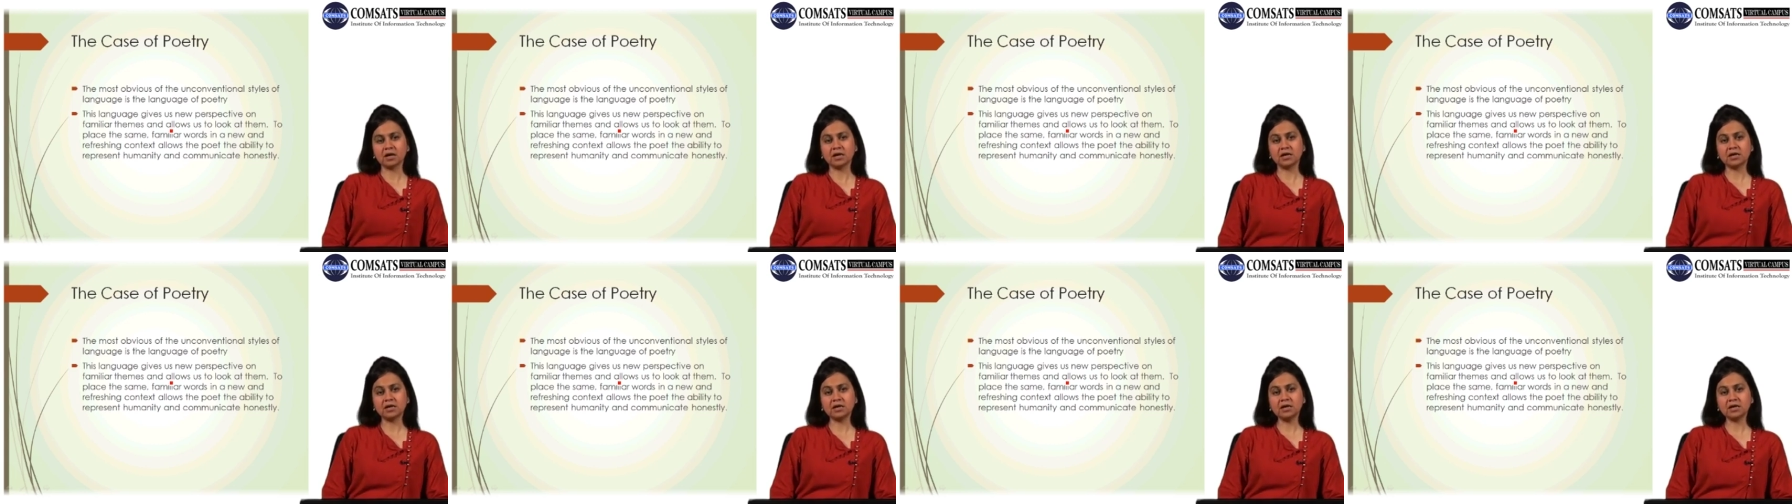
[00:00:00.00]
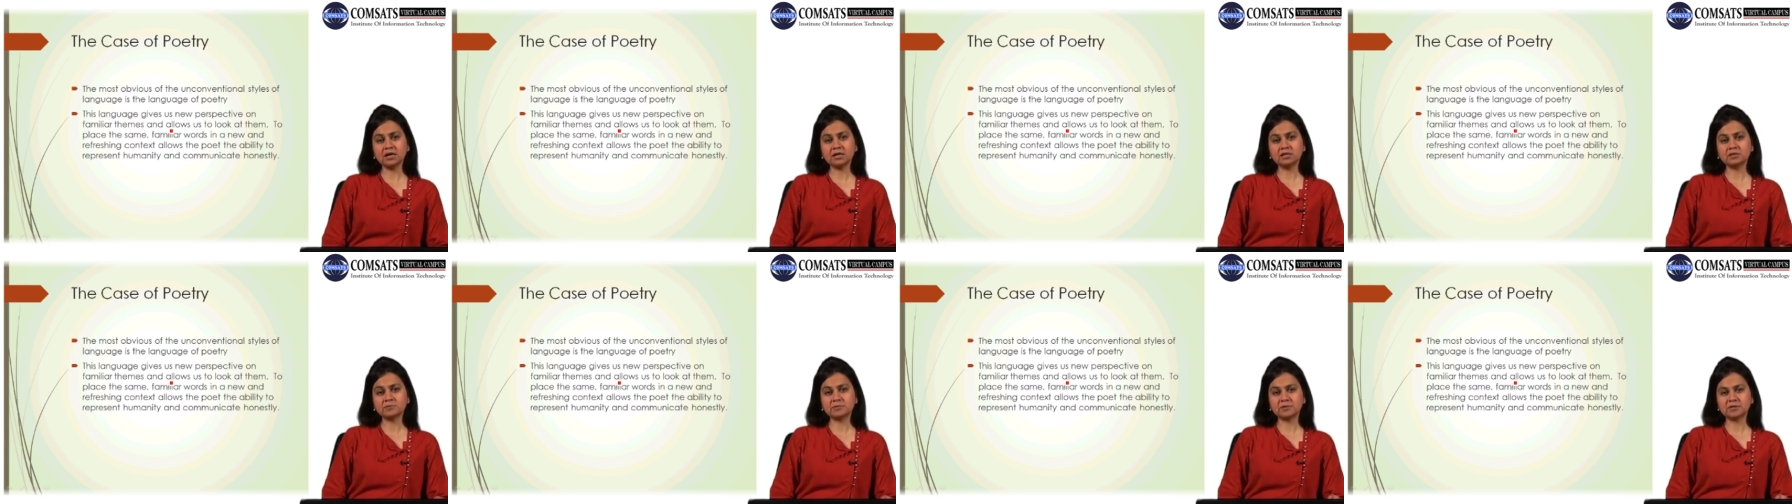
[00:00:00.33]

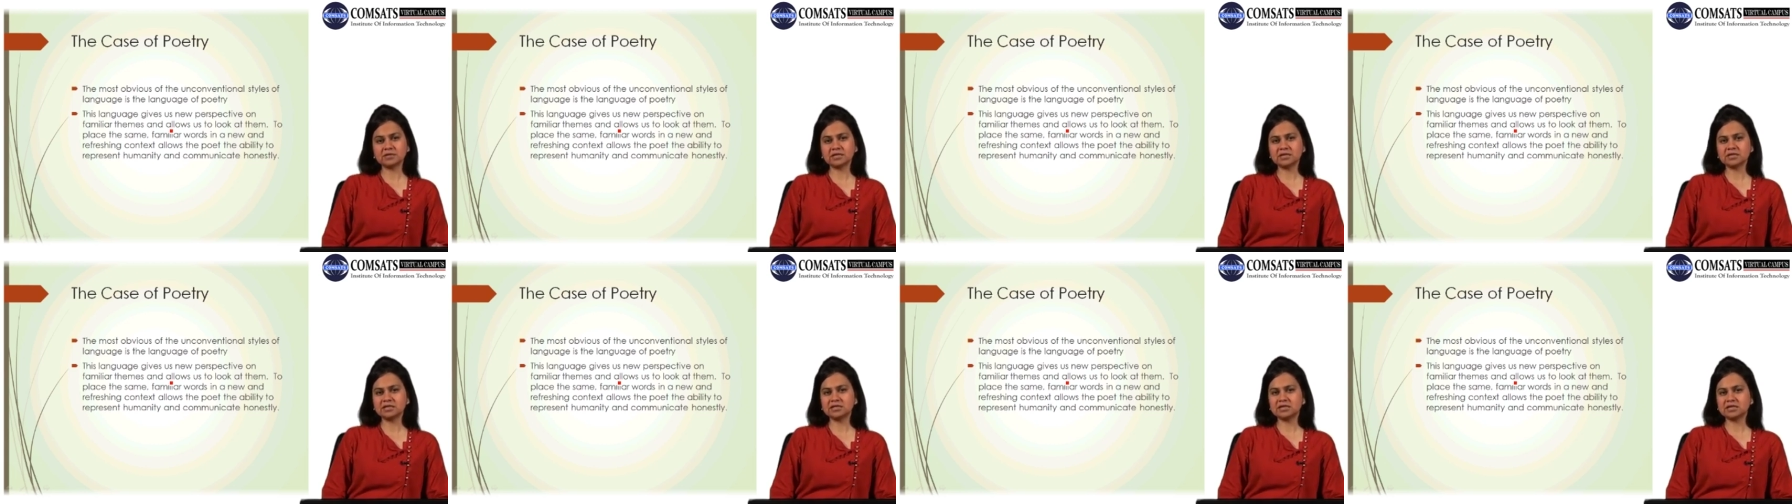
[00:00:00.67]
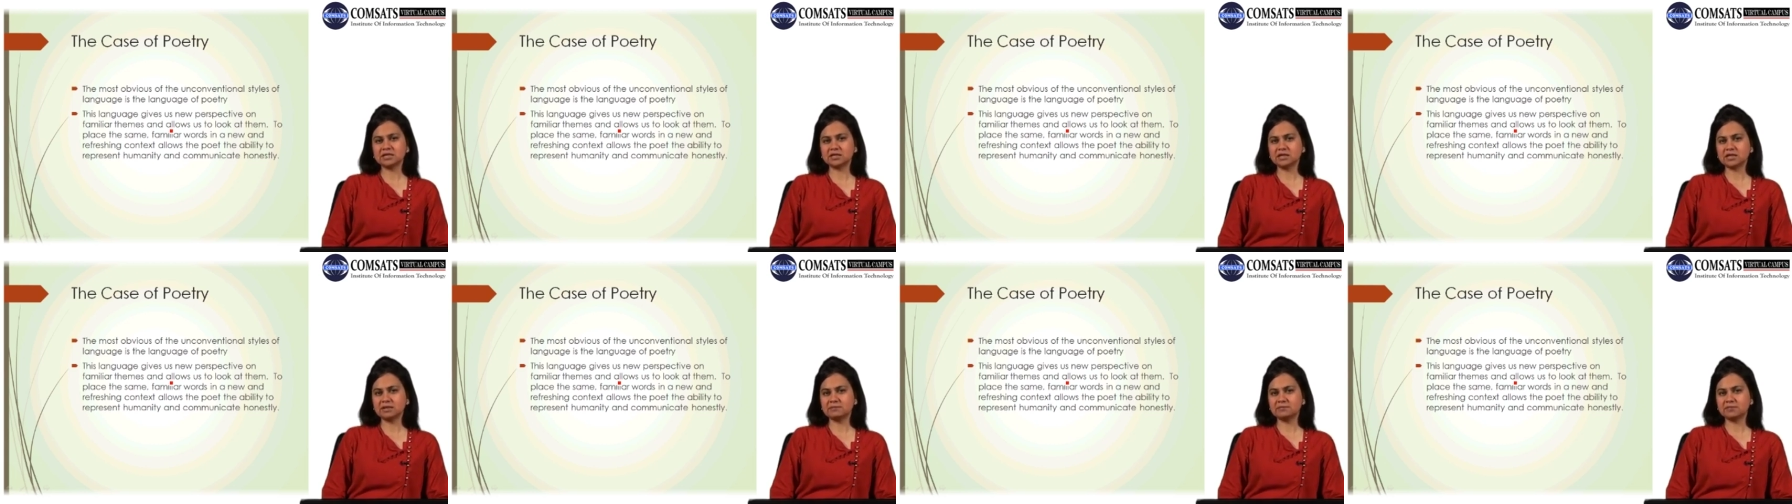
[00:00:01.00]
he is
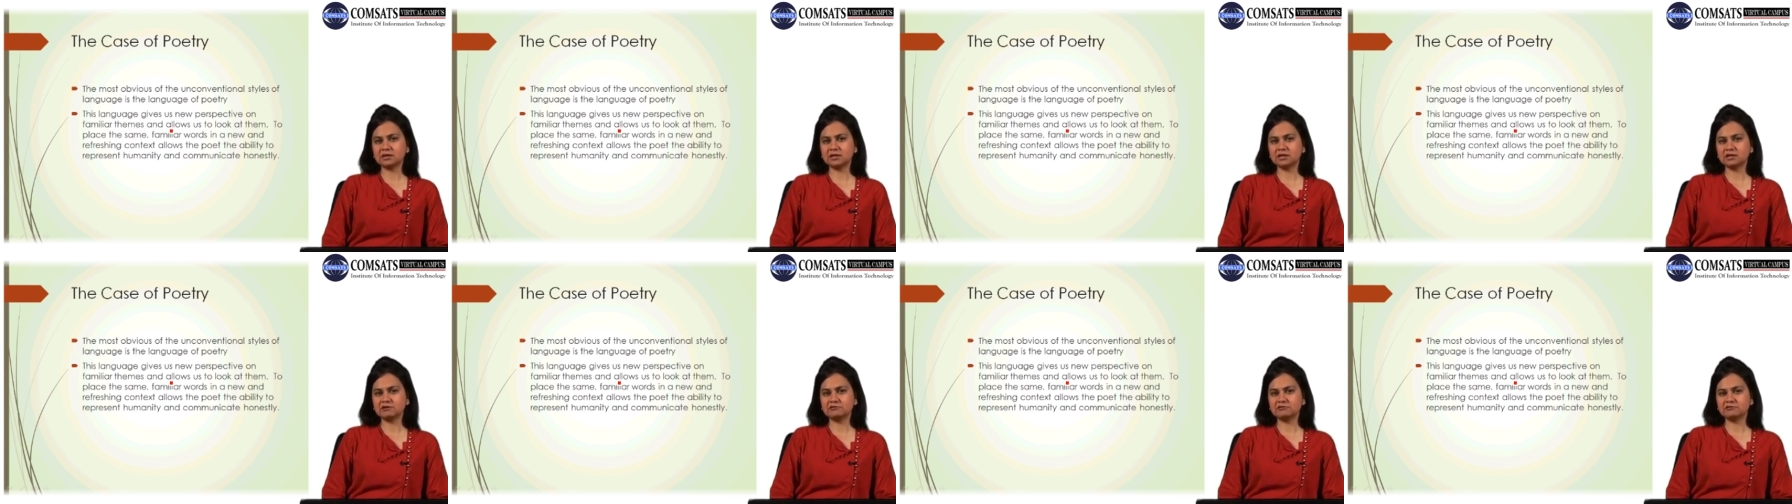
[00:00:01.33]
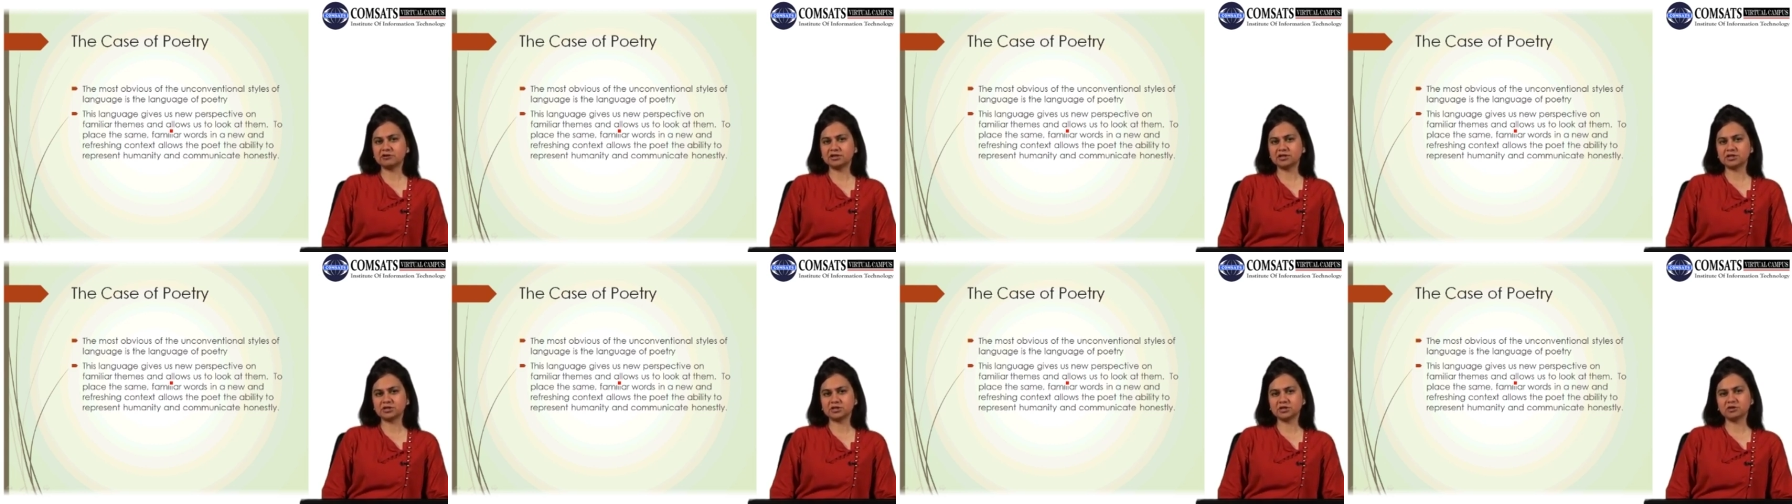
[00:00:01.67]
presenting them in a
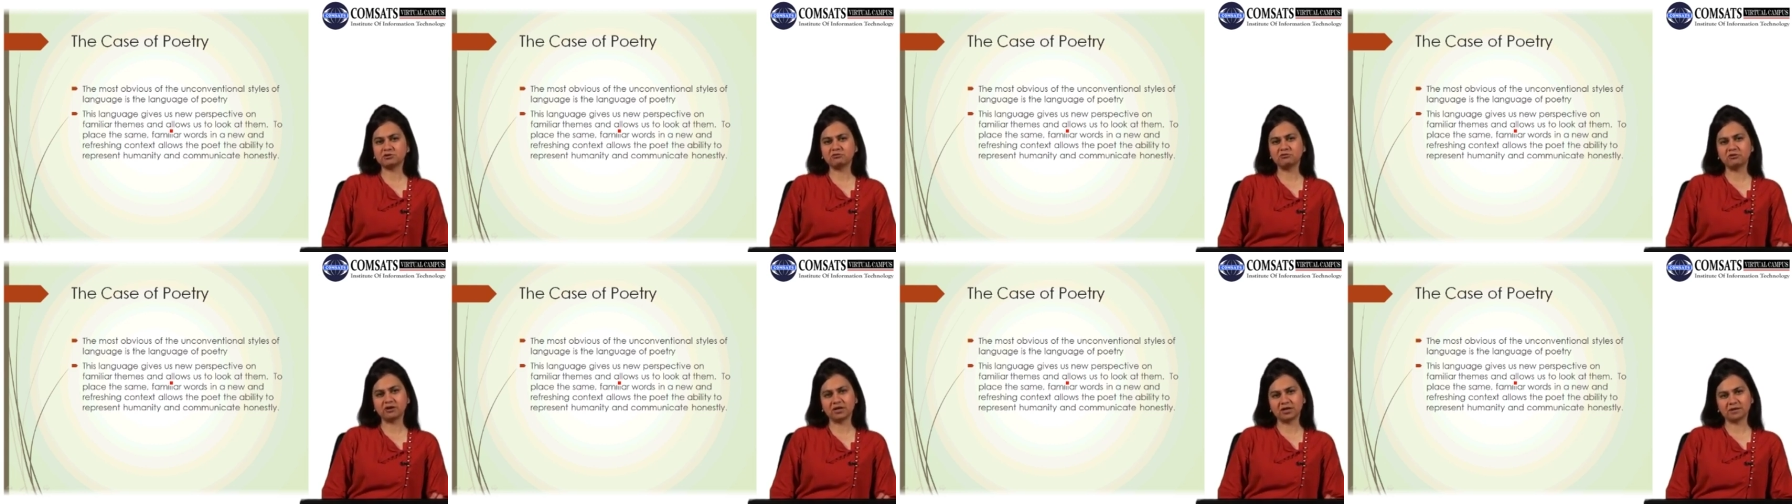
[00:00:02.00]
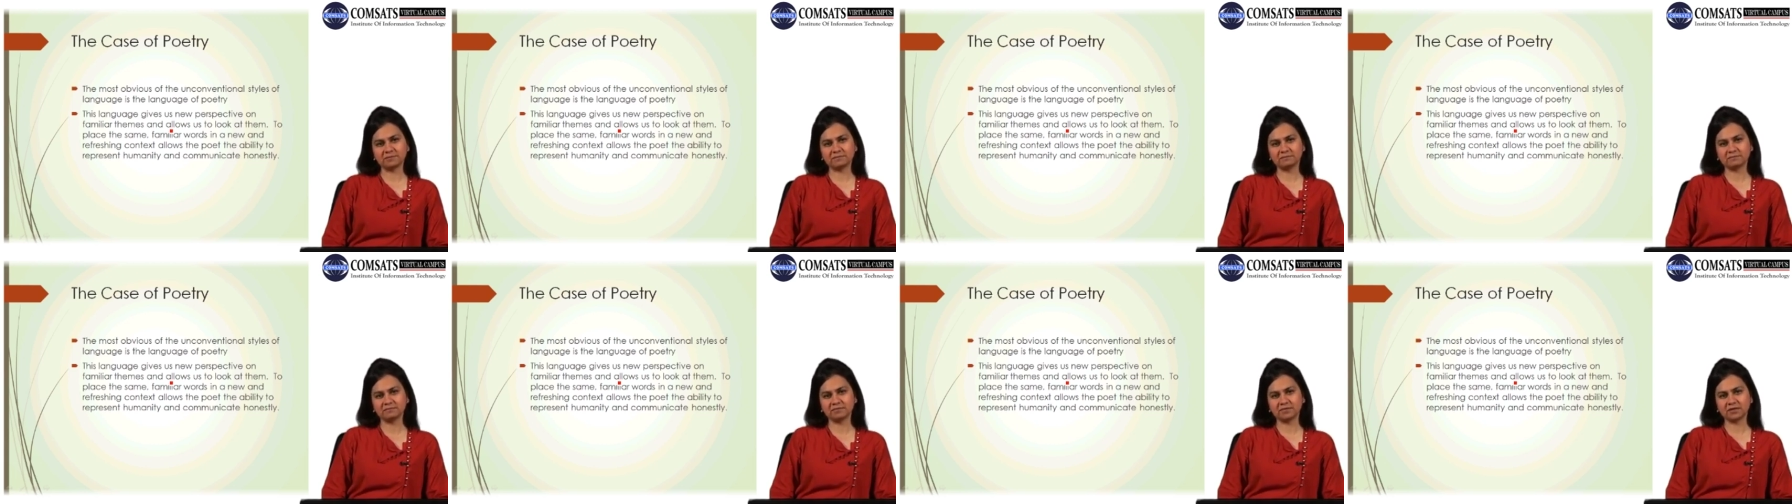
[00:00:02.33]
fresher
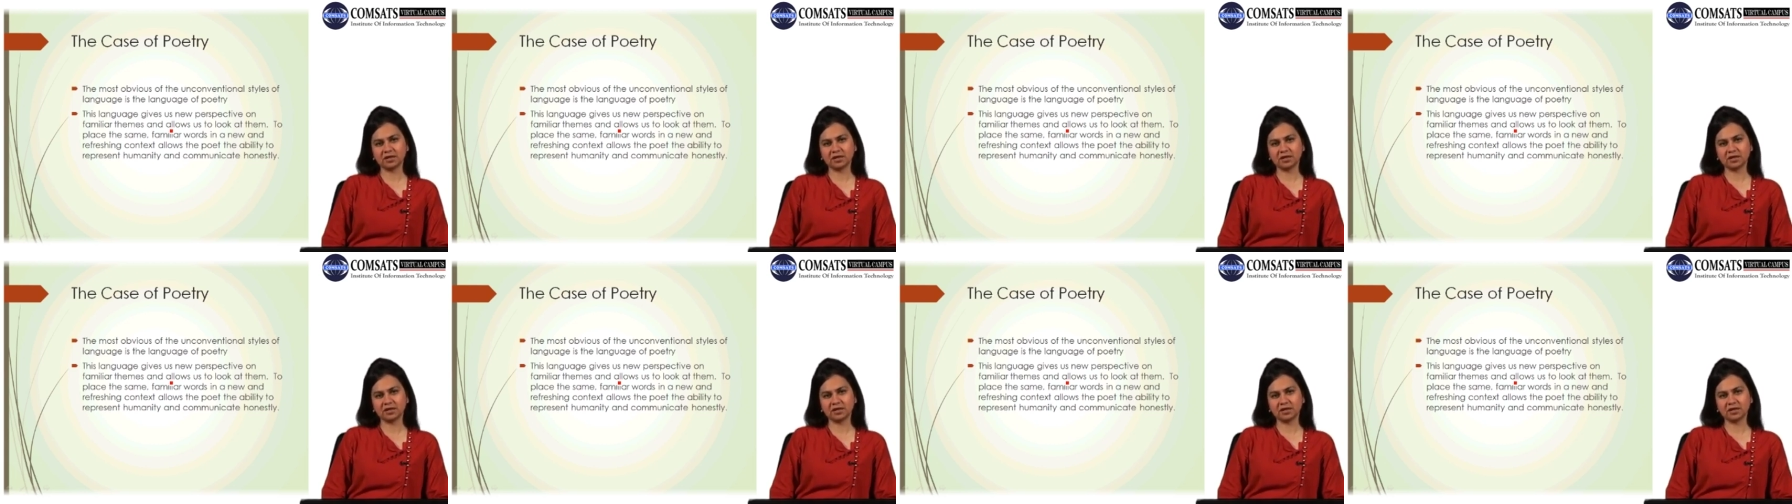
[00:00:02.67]
way,